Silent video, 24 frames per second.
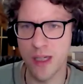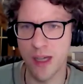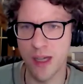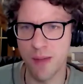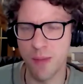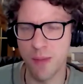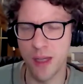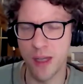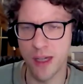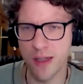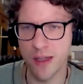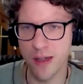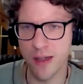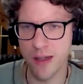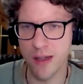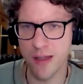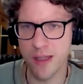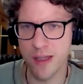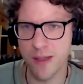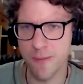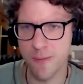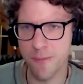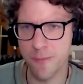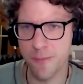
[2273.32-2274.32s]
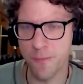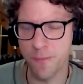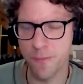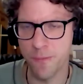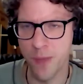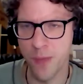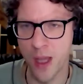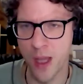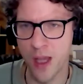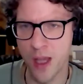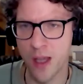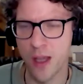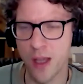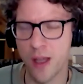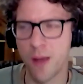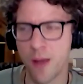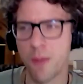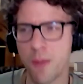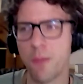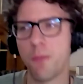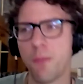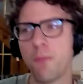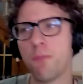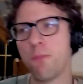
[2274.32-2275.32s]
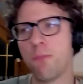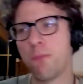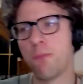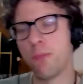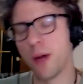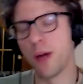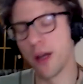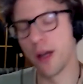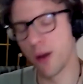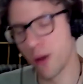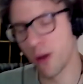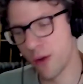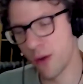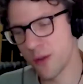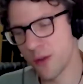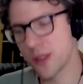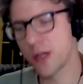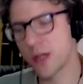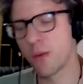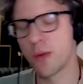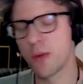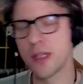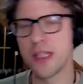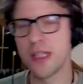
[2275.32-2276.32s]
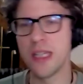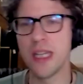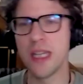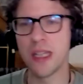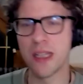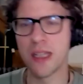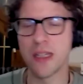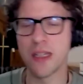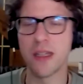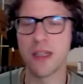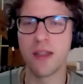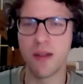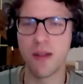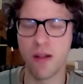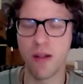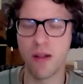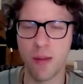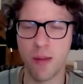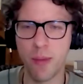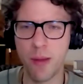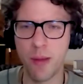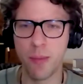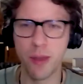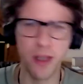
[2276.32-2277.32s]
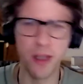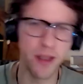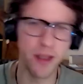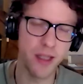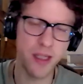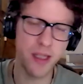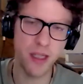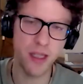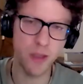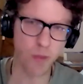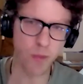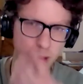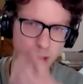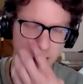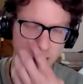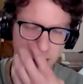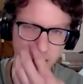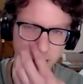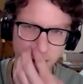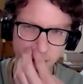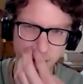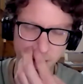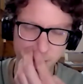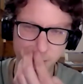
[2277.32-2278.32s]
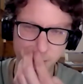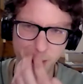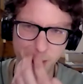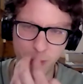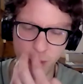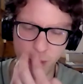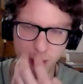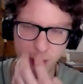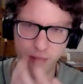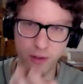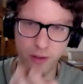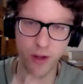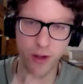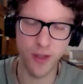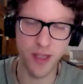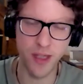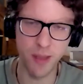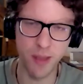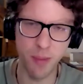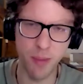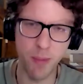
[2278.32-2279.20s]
time in adults. But also we're seeing this in younger people, and this is where a lot of my work falls in.